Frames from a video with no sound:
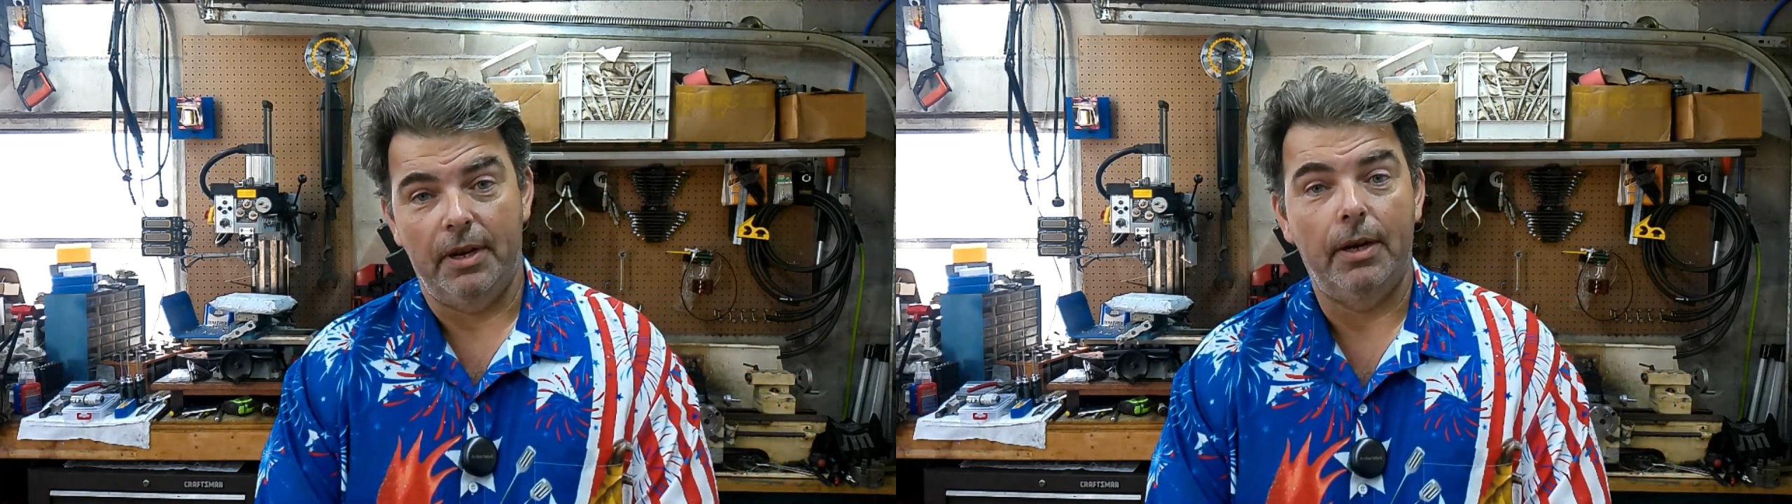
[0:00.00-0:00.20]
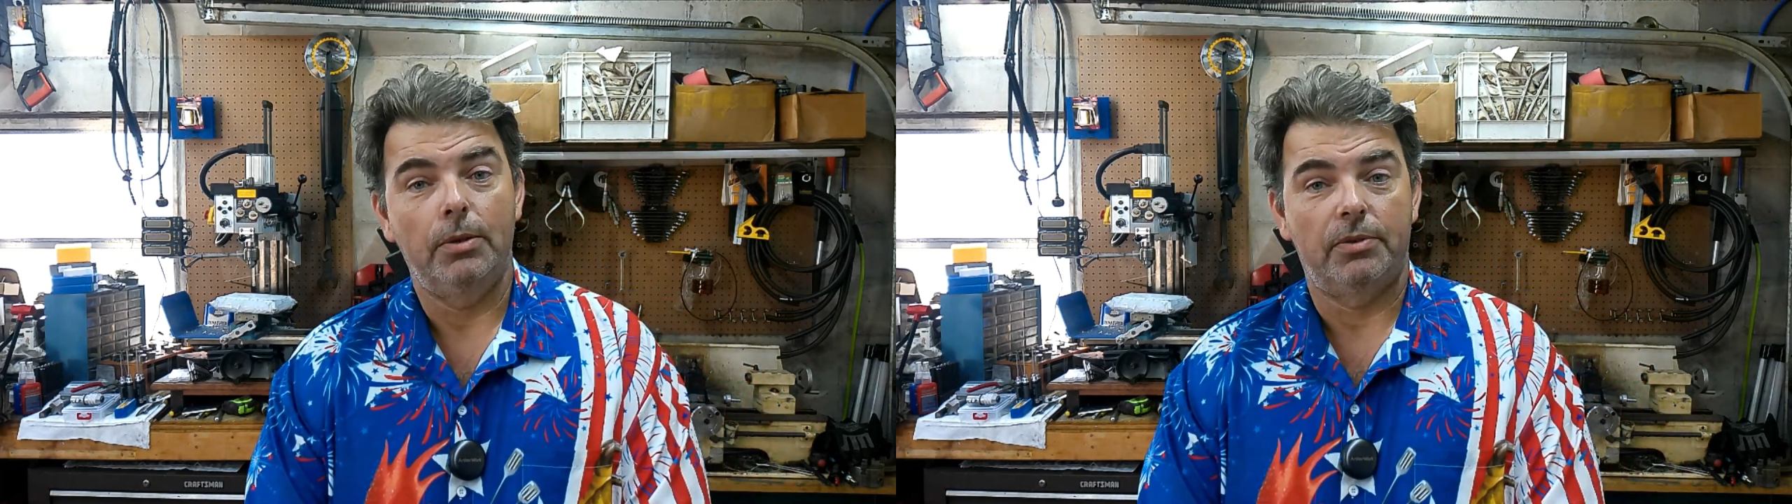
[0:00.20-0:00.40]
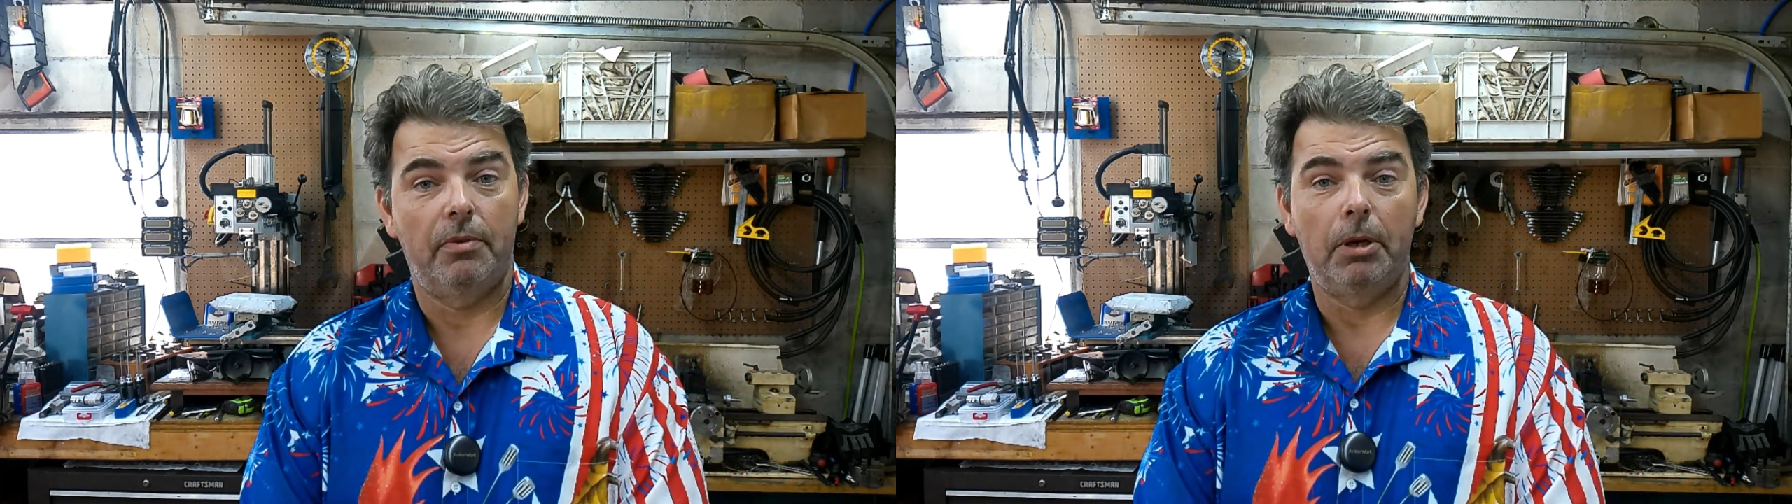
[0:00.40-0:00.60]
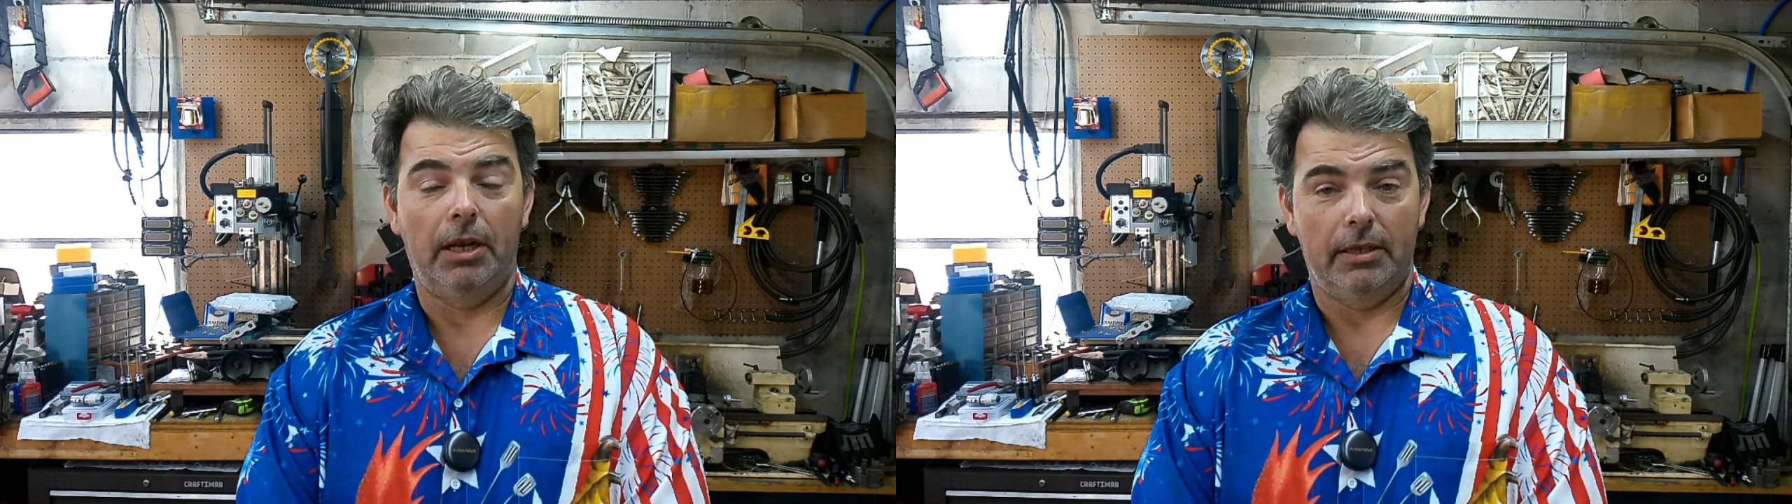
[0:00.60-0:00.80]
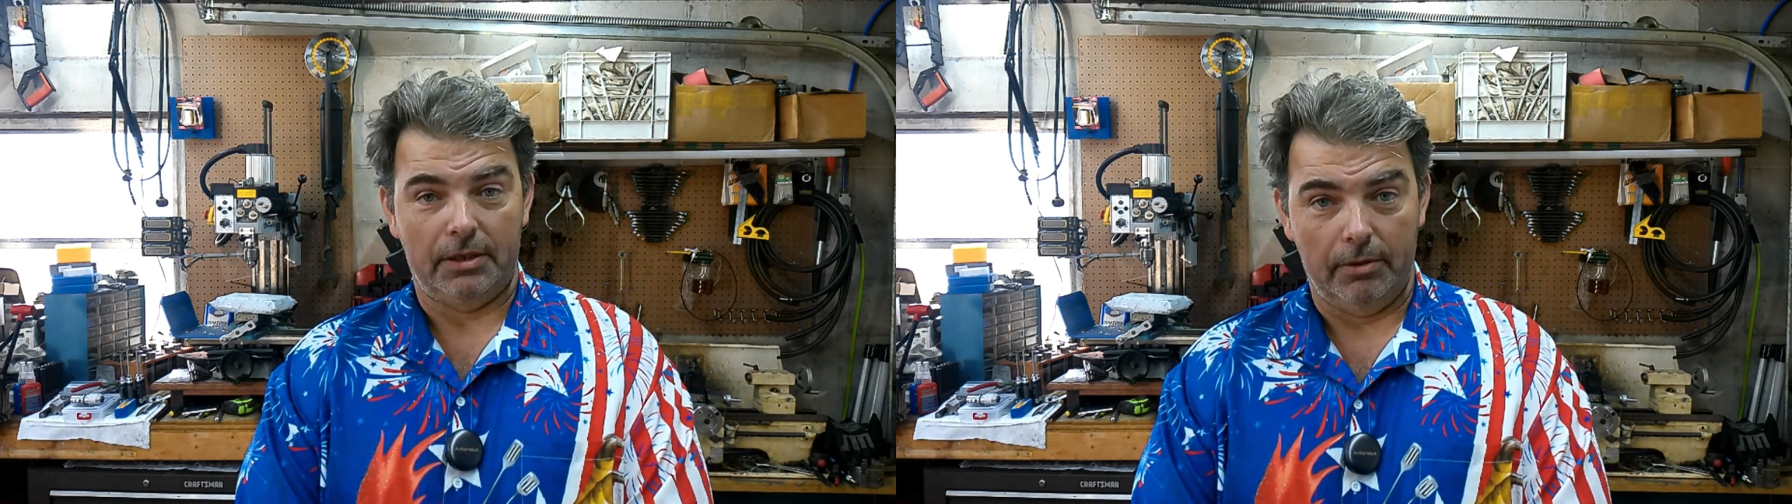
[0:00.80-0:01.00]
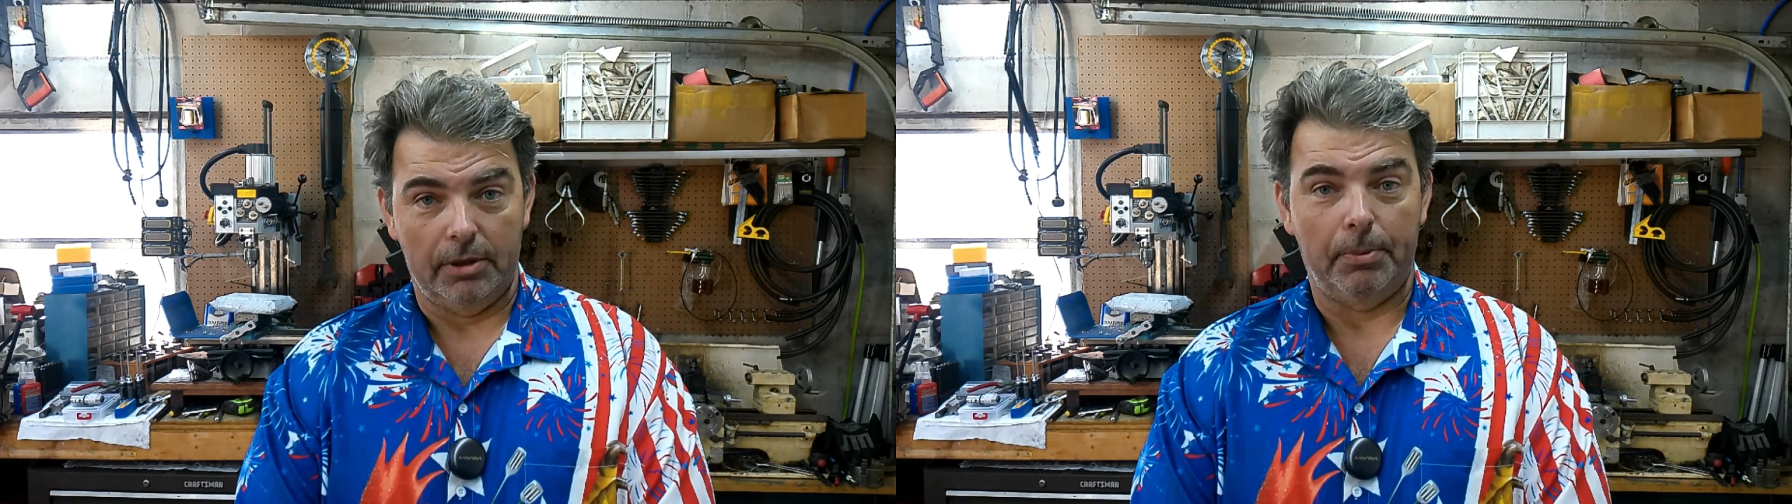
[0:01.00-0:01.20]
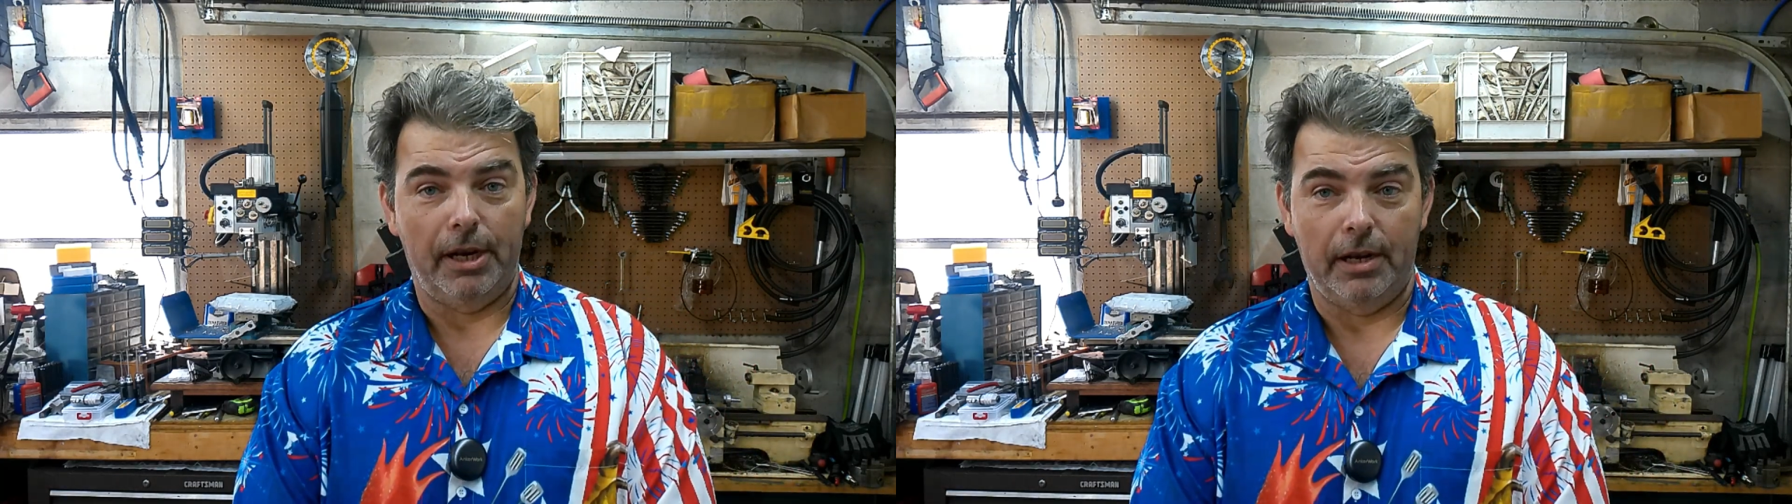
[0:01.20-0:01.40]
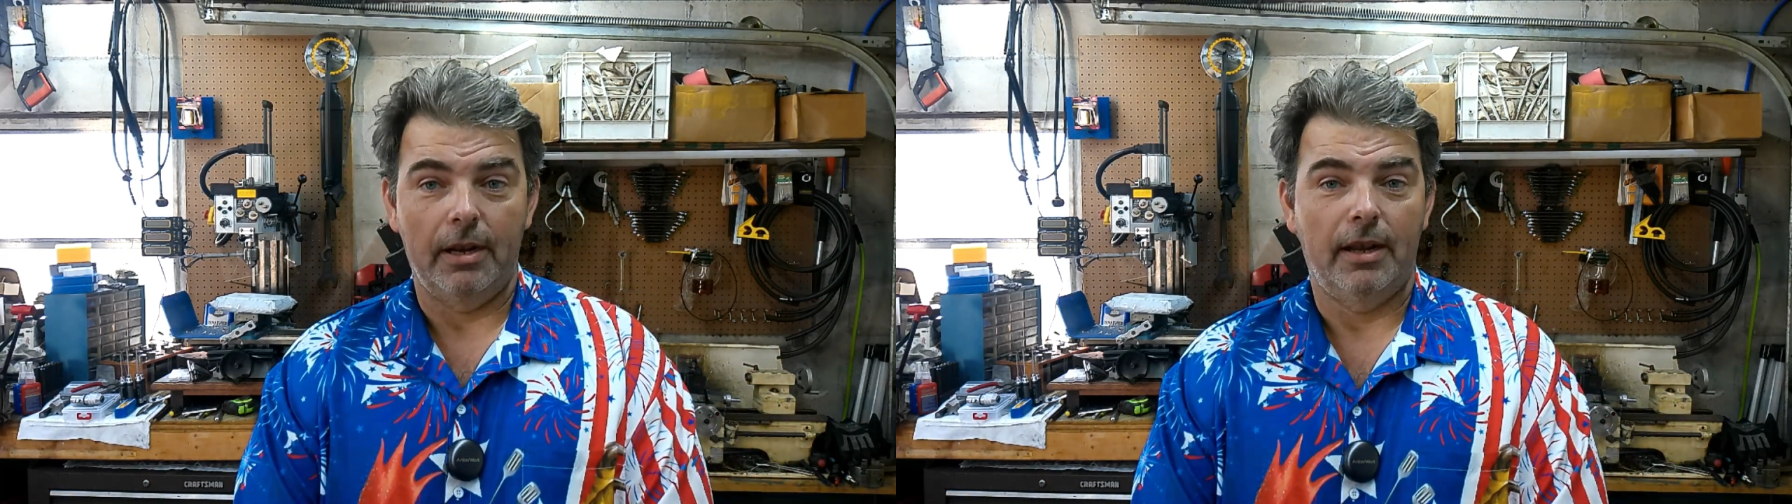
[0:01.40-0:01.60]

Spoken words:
nose of a bullet, so to speak.